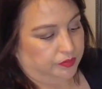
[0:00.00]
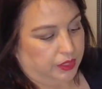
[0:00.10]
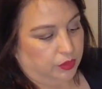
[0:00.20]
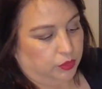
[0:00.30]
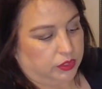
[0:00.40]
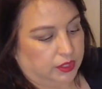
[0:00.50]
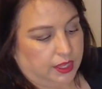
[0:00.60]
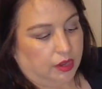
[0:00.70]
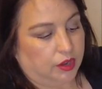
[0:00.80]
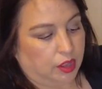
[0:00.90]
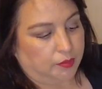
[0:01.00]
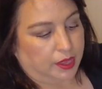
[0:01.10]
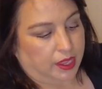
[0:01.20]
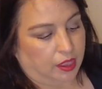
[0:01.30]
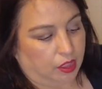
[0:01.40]
it would carry
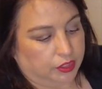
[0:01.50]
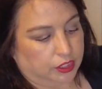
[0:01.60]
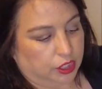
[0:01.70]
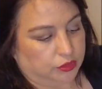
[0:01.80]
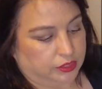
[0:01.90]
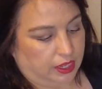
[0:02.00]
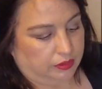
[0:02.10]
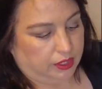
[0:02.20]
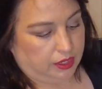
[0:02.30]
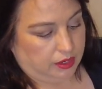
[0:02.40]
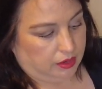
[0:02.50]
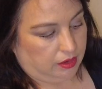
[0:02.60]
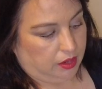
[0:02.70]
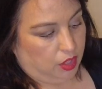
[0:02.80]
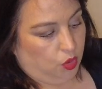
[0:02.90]
all the load down here,
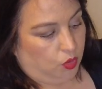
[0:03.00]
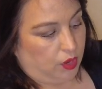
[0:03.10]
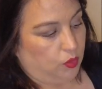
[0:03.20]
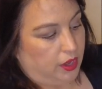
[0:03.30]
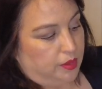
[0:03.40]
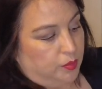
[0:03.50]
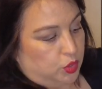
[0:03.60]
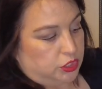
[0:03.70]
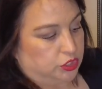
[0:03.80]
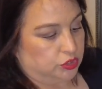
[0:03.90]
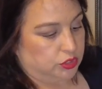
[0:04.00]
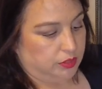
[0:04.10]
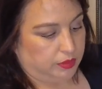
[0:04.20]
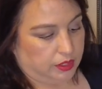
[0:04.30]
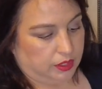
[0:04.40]
where I want it more
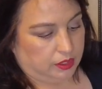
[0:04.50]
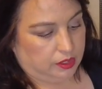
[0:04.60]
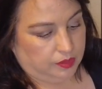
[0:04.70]
distributed.